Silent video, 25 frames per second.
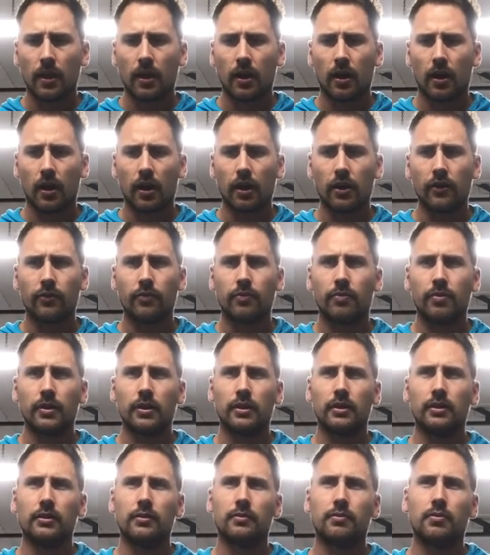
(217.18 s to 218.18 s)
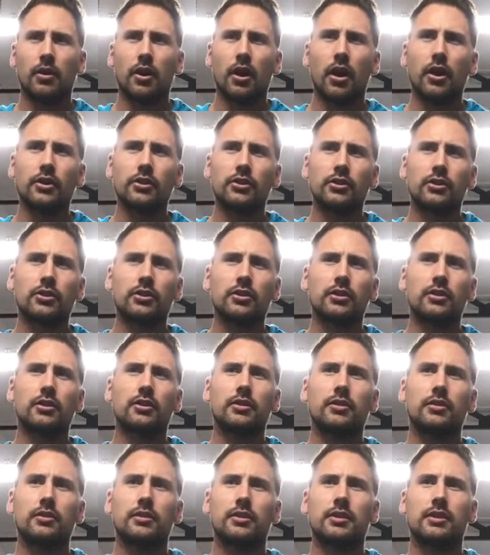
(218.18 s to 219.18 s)
I've been pushed
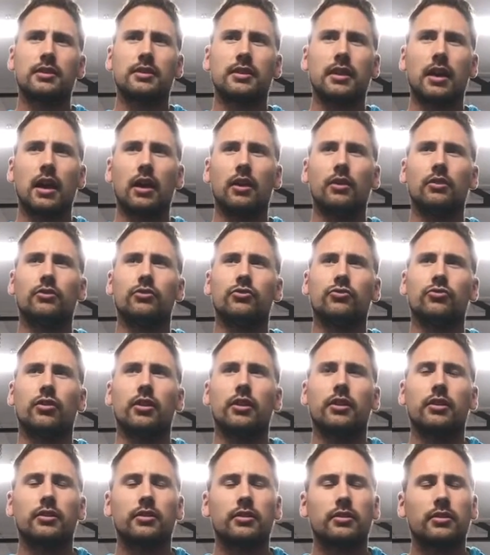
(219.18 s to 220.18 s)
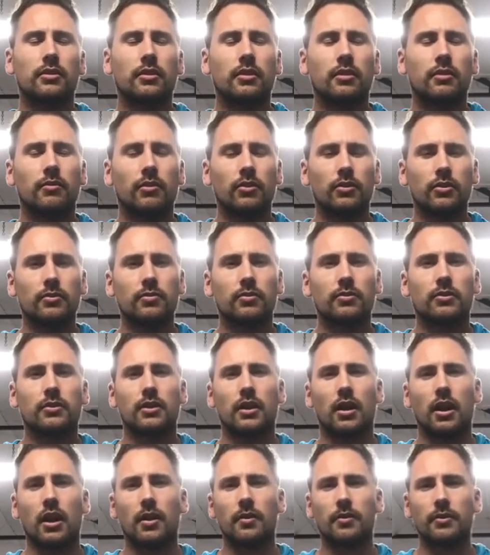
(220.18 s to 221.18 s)
to sell drugs multiple
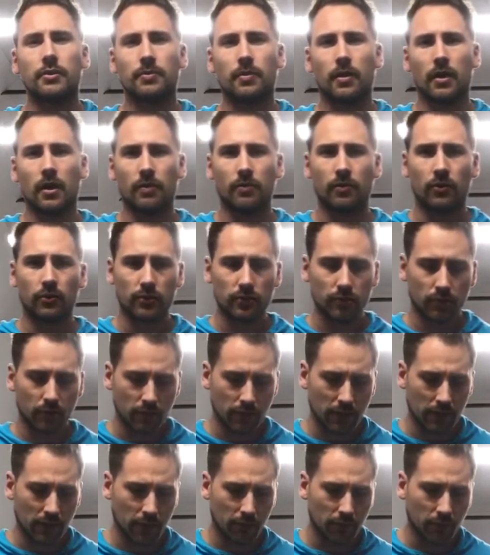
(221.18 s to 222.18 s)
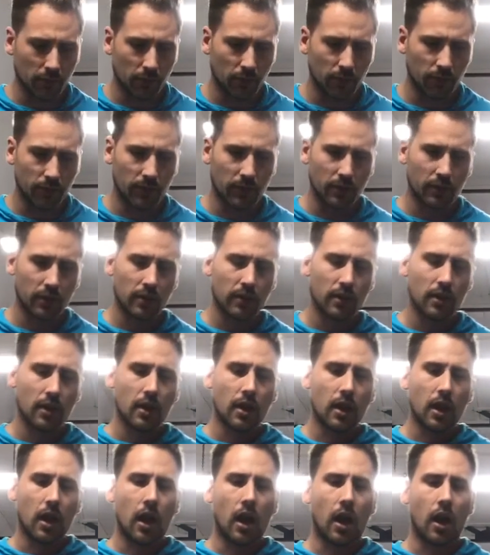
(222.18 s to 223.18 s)
times by multiple people.
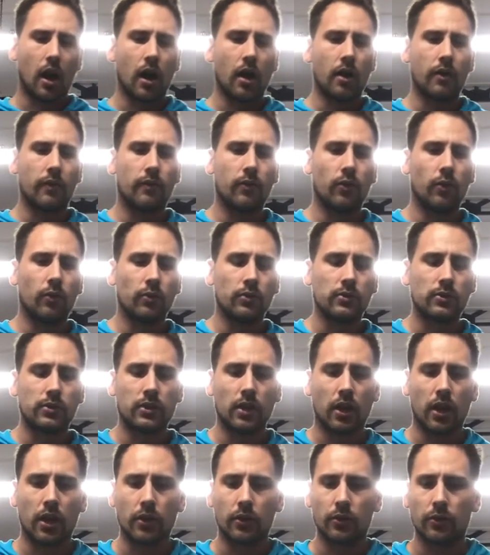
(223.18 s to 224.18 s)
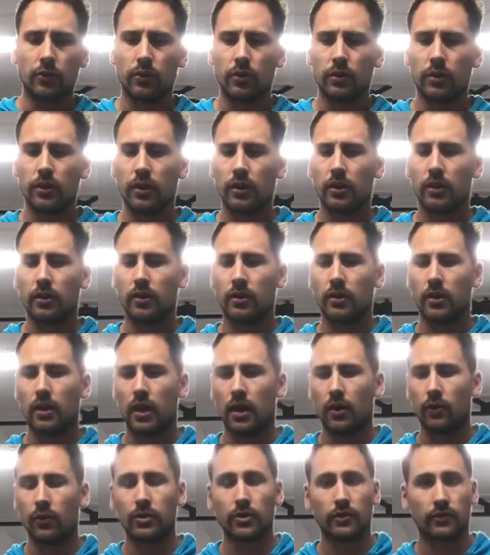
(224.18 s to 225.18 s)
I've also,
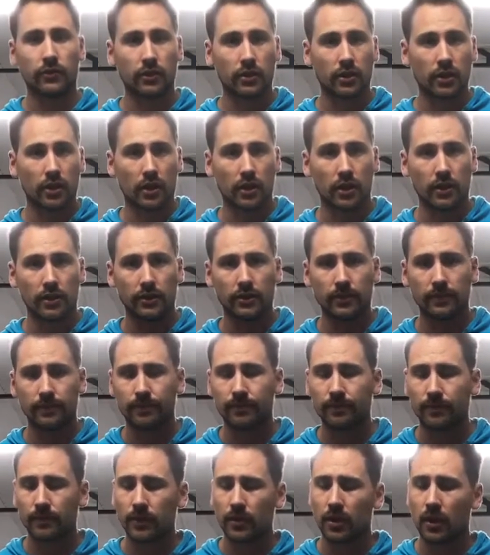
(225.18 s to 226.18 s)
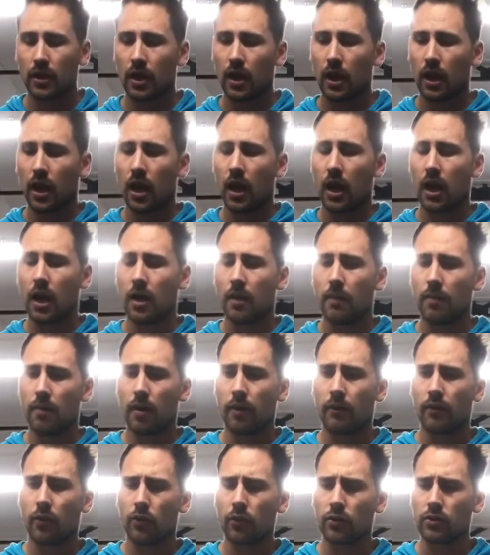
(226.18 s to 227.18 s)
which I've declined,
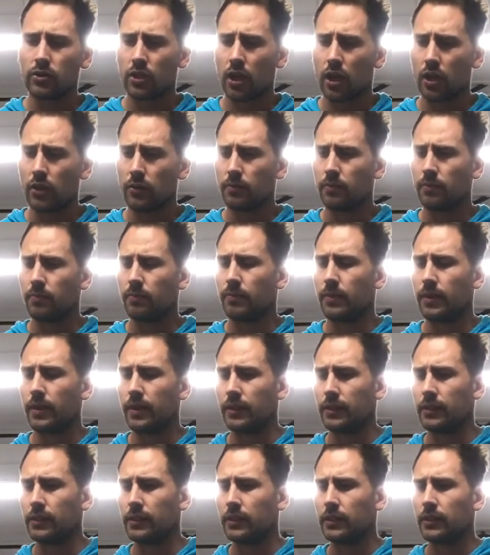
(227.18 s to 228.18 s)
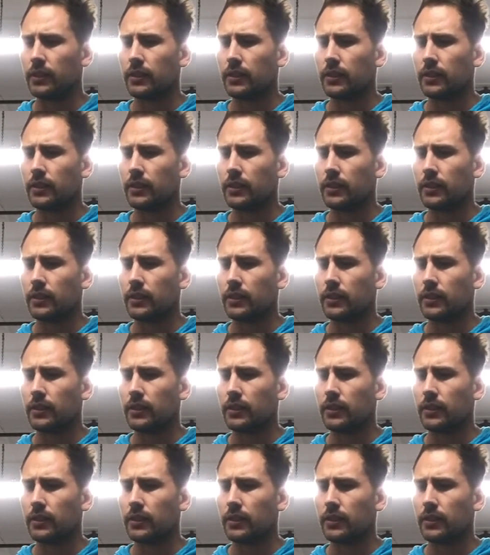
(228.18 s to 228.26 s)
I've also been